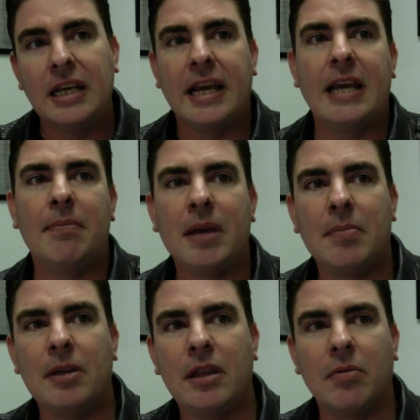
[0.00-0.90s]
and
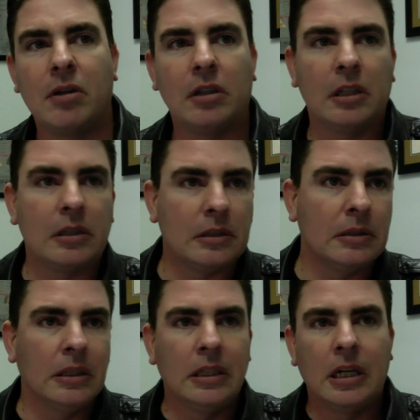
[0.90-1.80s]
maybe they were a
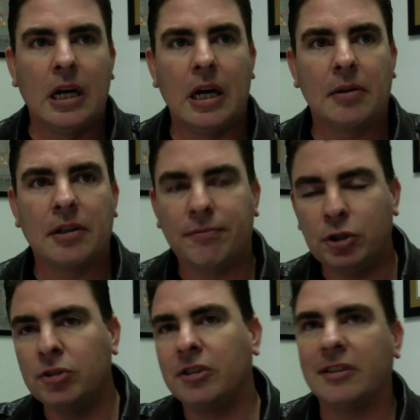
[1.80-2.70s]
little
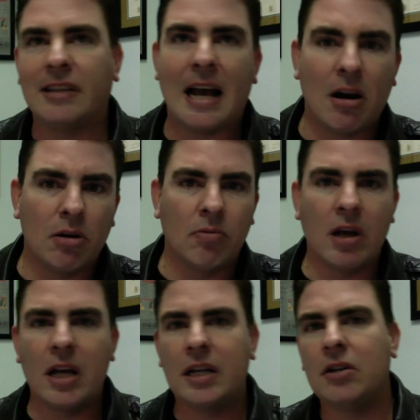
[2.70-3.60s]
confused as to how to
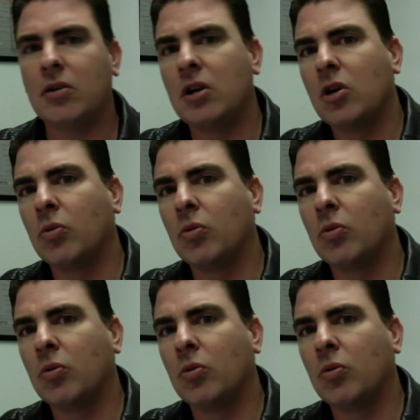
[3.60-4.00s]
run or